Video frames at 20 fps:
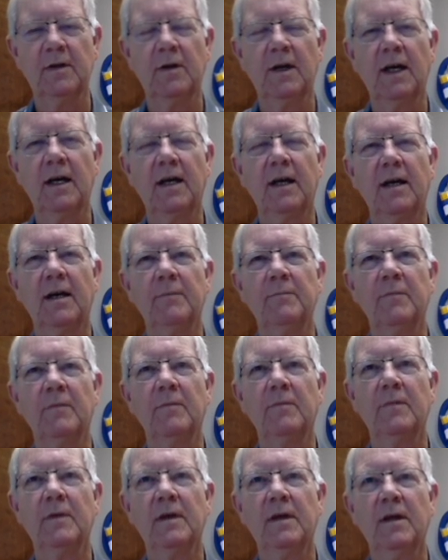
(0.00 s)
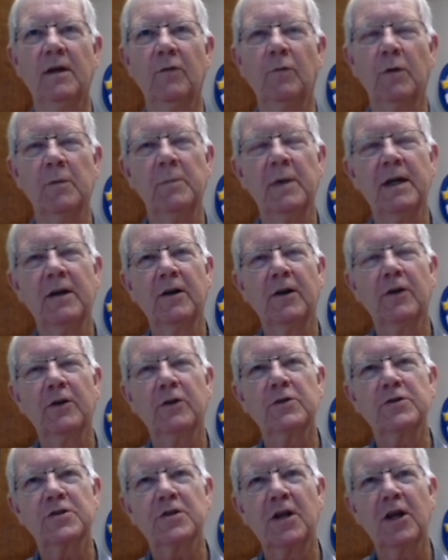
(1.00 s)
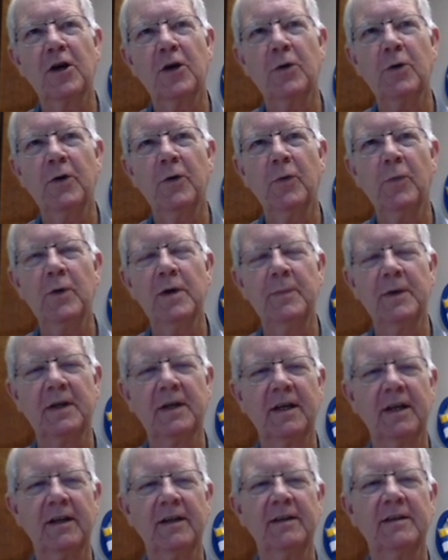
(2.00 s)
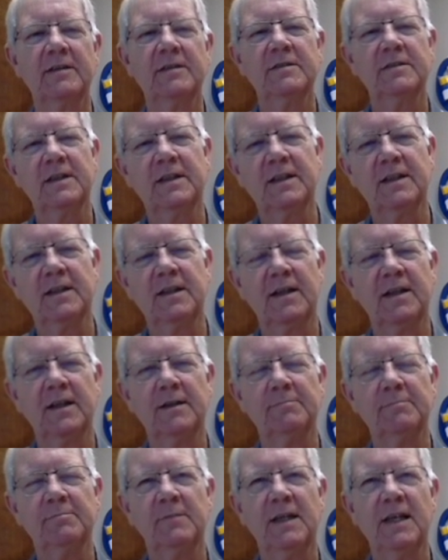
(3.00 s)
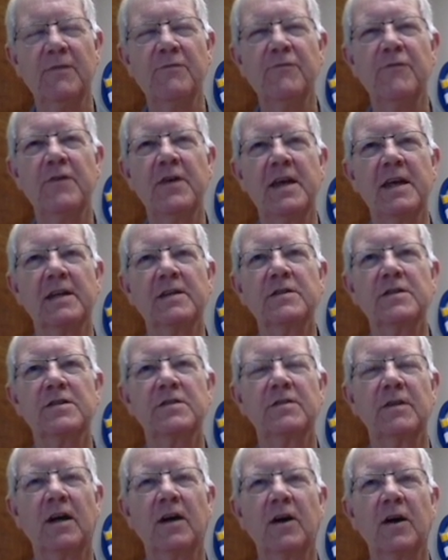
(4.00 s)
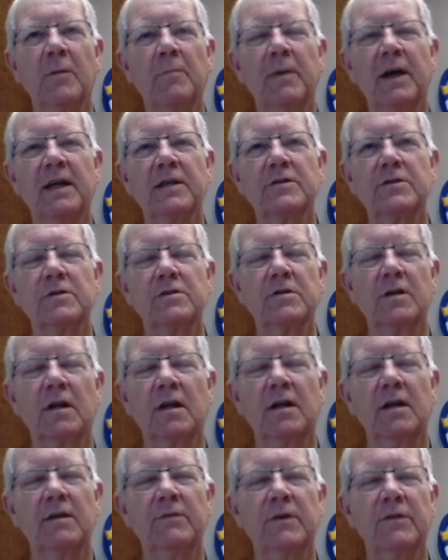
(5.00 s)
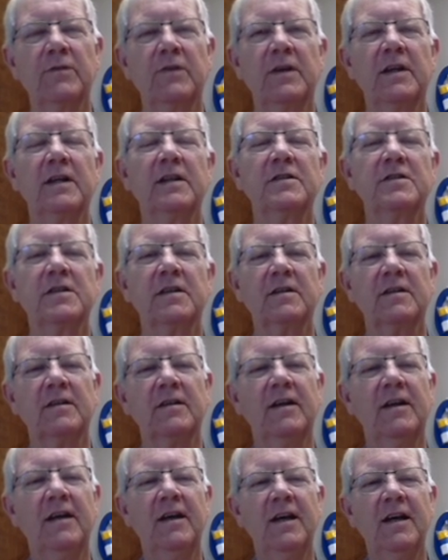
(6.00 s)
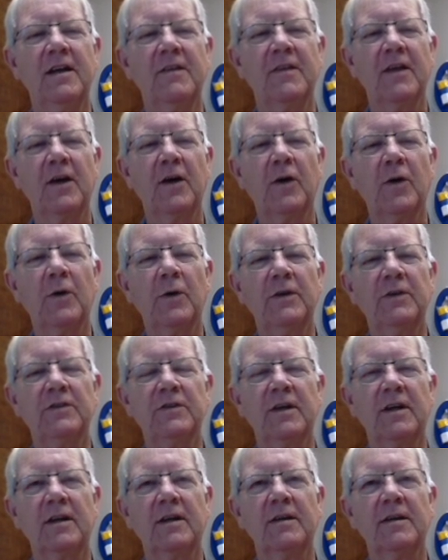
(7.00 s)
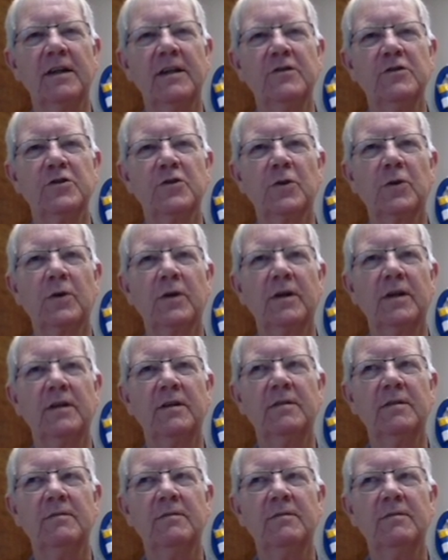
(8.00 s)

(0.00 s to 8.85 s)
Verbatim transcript: Um, we've been a little slow on ribbon cuttings and uh, events. Our ambassadors love events and they always uh, enjoy